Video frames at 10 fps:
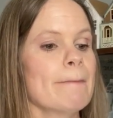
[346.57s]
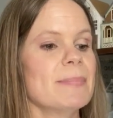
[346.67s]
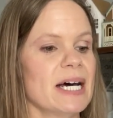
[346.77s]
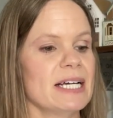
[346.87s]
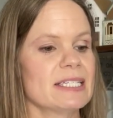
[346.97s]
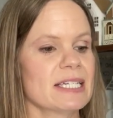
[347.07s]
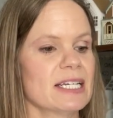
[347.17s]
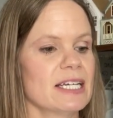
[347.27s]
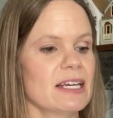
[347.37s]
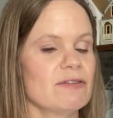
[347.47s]
But
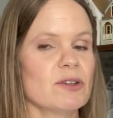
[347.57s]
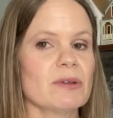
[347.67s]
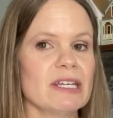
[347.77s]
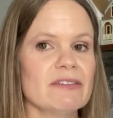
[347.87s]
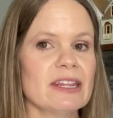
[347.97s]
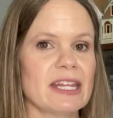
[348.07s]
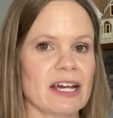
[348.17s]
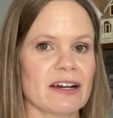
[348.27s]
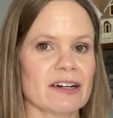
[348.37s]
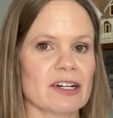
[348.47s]
if you leave it
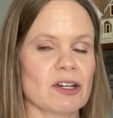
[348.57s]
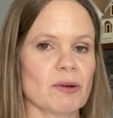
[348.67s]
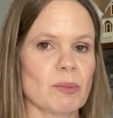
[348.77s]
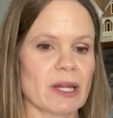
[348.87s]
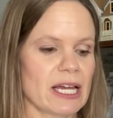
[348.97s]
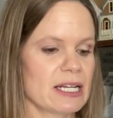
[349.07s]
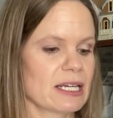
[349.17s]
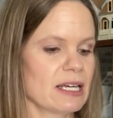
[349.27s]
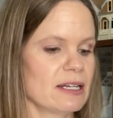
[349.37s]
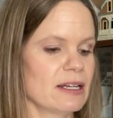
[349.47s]
there, your blade
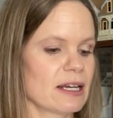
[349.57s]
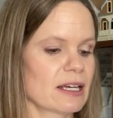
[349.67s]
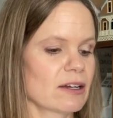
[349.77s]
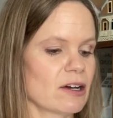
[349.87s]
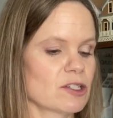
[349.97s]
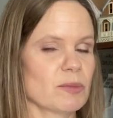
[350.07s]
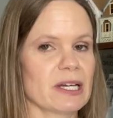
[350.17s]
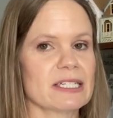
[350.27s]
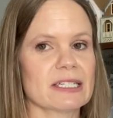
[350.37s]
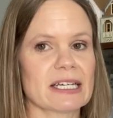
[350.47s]
can cause your
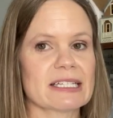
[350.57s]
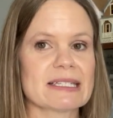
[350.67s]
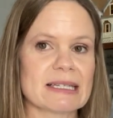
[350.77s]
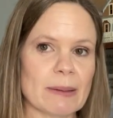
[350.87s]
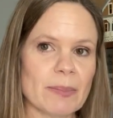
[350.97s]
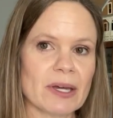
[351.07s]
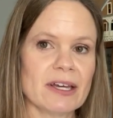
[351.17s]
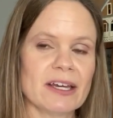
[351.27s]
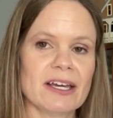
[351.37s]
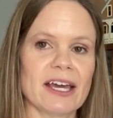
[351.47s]
blade to like skip
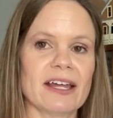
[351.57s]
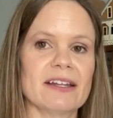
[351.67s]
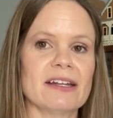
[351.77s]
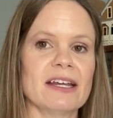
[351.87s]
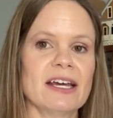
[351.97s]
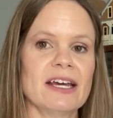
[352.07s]
and